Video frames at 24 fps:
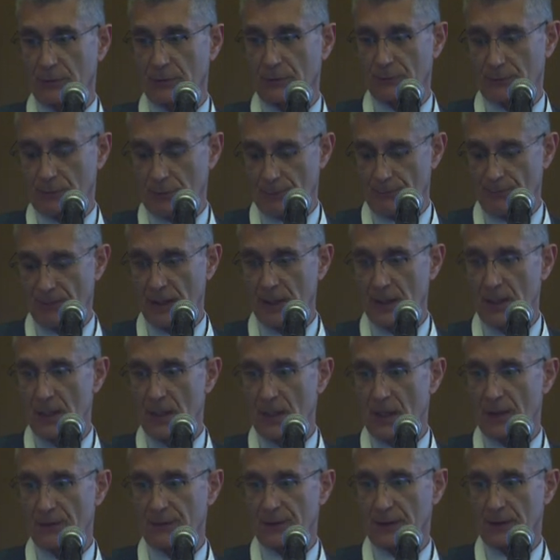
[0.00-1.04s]
So
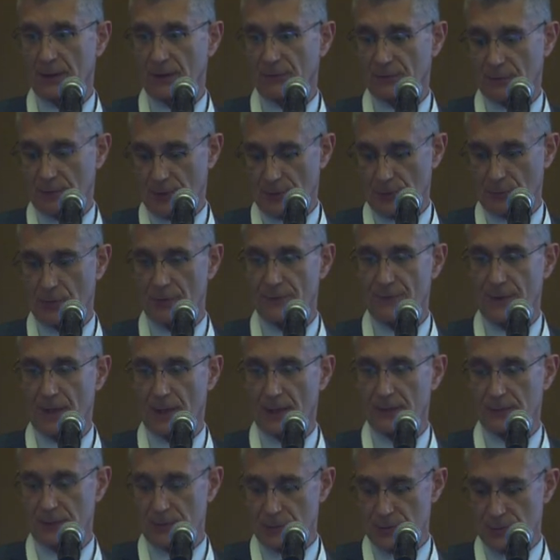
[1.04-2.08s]
that's another
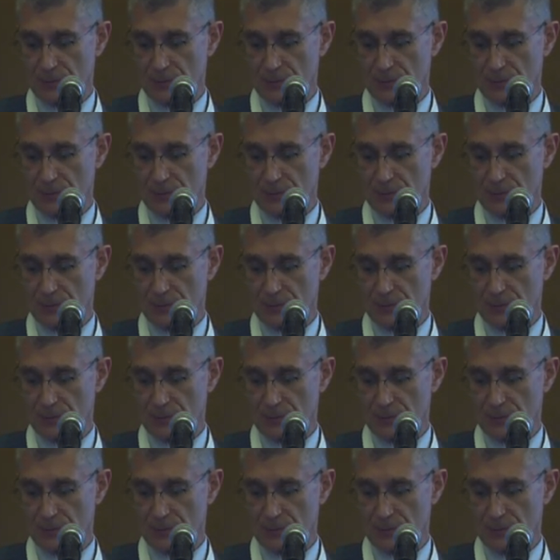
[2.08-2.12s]
advantage.